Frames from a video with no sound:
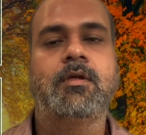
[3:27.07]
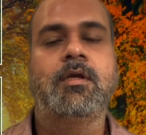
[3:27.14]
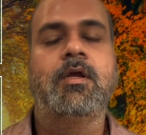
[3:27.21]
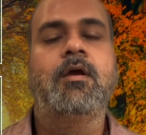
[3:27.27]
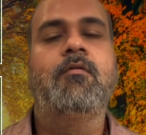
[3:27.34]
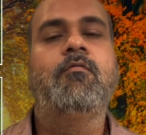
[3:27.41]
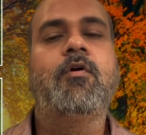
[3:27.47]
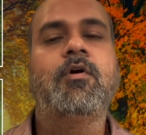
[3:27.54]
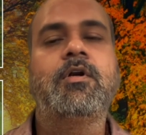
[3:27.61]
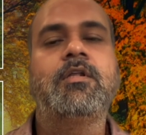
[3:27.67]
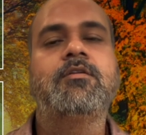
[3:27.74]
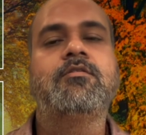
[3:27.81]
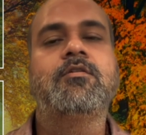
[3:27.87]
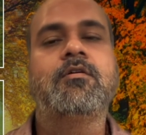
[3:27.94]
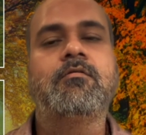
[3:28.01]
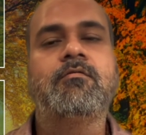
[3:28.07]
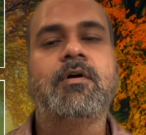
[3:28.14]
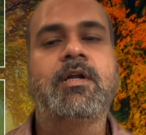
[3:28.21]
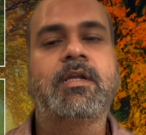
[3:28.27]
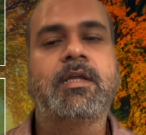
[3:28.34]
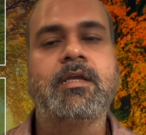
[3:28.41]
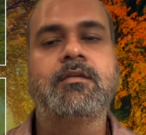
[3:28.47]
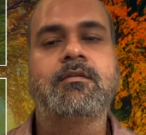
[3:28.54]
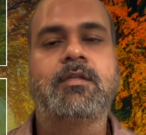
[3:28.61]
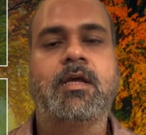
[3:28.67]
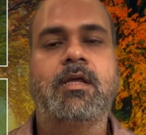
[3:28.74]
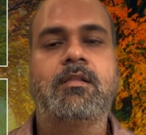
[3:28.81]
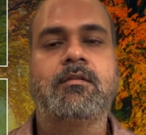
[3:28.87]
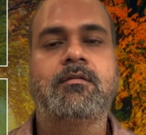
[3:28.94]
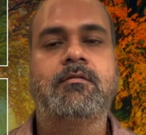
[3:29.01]
What is your working
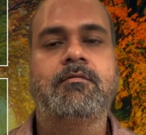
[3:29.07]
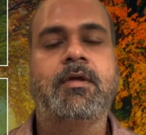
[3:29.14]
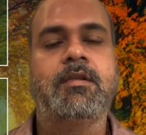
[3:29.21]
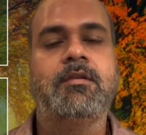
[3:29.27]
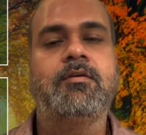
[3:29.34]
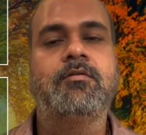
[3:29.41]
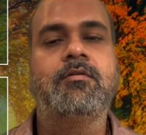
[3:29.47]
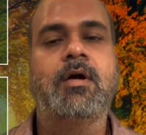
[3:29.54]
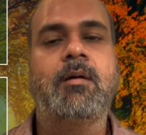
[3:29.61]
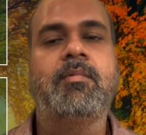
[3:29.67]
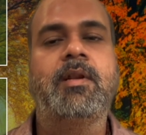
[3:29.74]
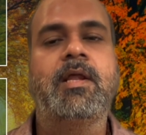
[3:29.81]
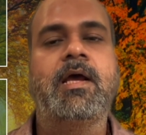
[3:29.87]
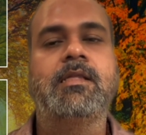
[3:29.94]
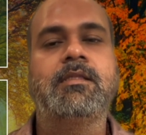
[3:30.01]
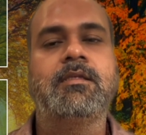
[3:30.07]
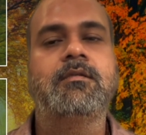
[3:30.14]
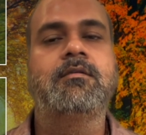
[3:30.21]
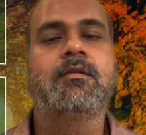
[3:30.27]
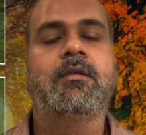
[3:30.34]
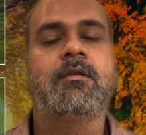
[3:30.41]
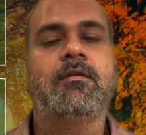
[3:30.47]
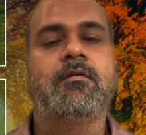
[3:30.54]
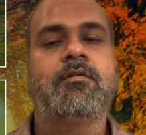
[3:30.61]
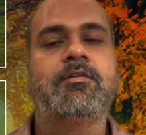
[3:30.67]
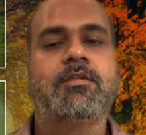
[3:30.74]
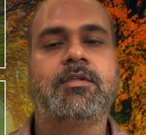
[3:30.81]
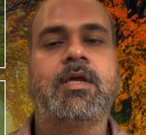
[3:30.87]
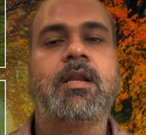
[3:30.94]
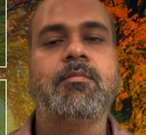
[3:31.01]
style? So when you apply this in your
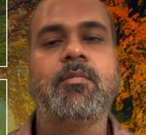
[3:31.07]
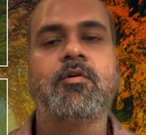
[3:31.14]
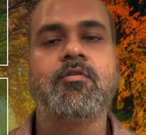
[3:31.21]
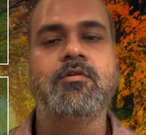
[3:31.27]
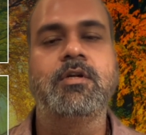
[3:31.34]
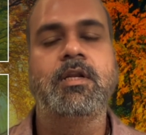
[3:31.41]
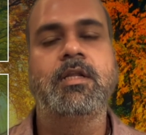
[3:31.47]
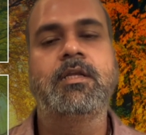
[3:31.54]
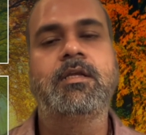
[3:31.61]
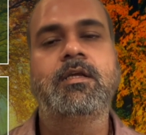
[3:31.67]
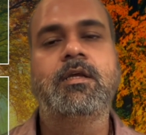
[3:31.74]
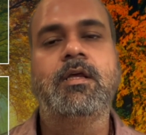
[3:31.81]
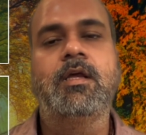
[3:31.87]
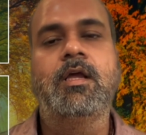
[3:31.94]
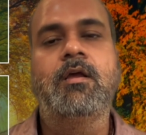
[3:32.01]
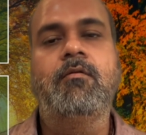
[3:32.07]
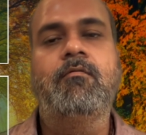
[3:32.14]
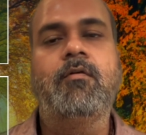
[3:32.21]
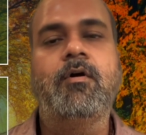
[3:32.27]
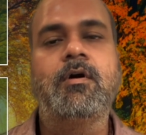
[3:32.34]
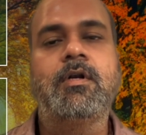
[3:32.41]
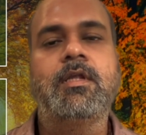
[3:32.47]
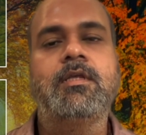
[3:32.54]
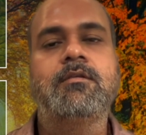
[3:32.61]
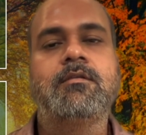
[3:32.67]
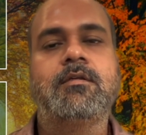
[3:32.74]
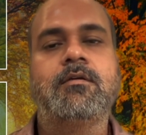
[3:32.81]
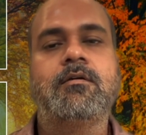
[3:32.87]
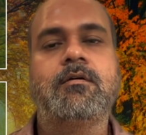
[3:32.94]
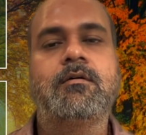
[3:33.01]
Janma Kundali, what is
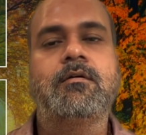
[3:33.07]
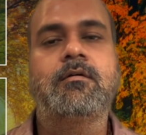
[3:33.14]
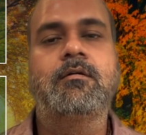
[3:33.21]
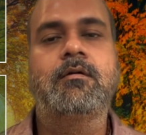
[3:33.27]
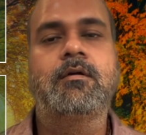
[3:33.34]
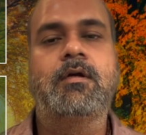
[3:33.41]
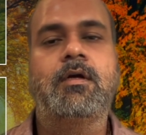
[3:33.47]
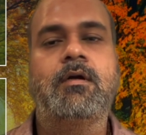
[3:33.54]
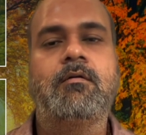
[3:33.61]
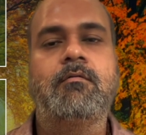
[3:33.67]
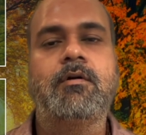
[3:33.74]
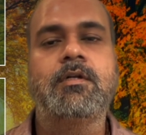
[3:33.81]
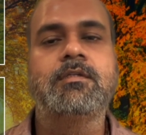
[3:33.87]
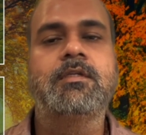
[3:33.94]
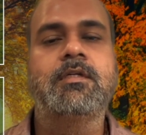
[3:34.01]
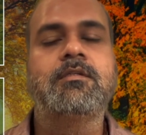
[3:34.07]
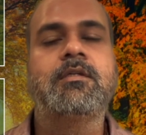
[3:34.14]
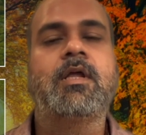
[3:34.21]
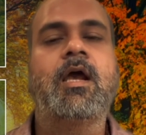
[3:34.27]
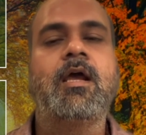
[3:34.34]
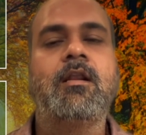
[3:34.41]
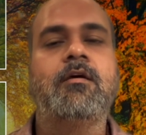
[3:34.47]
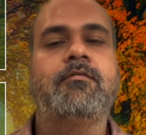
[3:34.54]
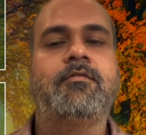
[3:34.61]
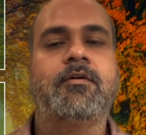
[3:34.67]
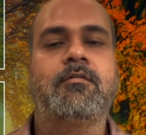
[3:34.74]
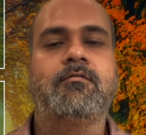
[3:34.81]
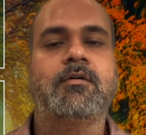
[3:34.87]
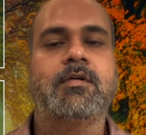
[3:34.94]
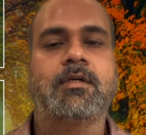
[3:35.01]
your what is the style of your
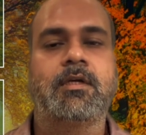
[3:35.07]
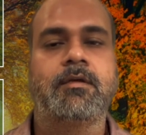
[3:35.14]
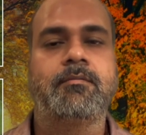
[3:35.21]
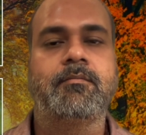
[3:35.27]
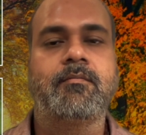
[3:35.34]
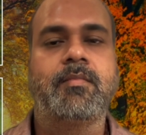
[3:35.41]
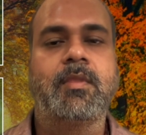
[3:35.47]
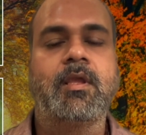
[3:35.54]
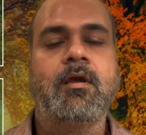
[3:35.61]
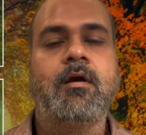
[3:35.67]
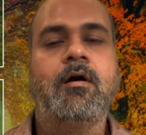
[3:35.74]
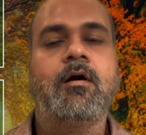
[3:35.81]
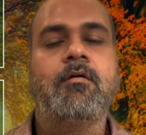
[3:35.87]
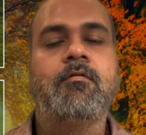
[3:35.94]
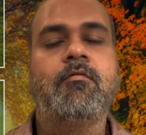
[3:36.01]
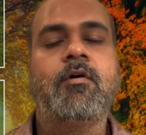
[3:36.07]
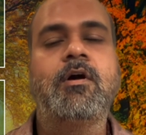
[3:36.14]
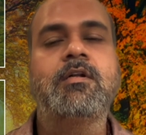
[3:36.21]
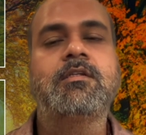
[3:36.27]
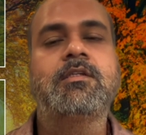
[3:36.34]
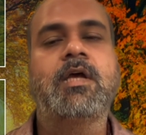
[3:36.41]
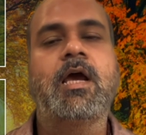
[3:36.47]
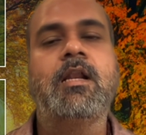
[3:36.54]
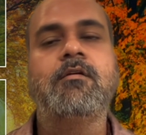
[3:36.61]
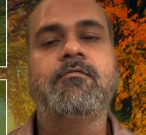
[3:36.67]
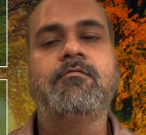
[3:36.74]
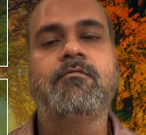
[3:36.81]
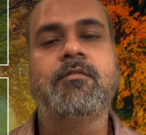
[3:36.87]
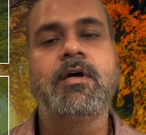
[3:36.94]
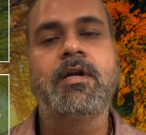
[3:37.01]
working, or what style of
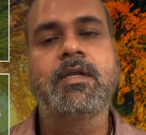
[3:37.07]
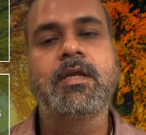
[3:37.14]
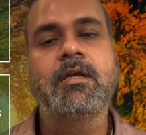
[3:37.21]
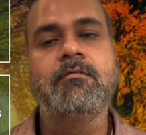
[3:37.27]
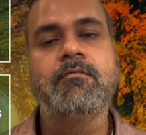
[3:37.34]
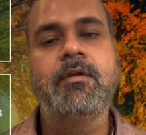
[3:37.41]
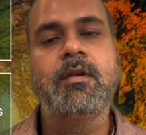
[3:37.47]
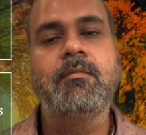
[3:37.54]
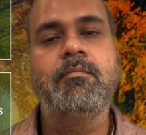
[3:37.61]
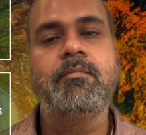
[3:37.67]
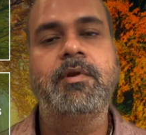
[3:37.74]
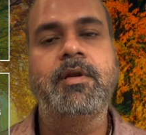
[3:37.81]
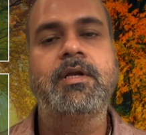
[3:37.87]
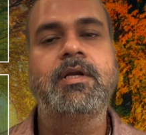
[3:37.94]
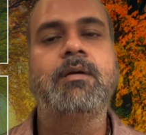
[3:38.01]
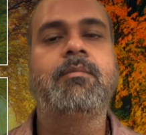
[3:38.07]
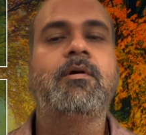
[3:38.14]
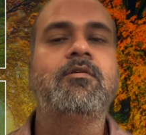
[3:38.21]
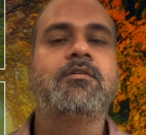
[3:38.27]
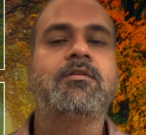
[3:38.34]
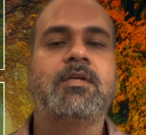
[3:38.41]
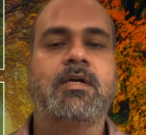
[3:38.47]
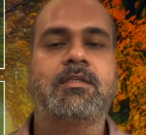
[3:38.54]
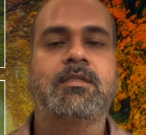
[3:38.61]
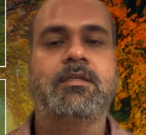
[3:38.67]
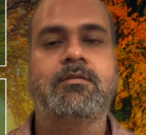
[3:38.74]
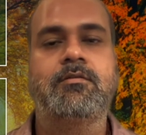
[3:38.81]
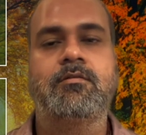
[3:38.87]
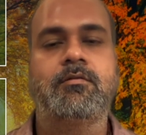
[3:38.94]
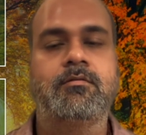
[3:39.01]
working will bring about success
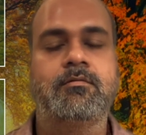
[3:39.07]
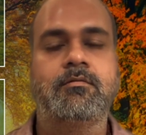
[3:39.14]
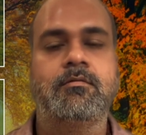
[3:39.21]
to you?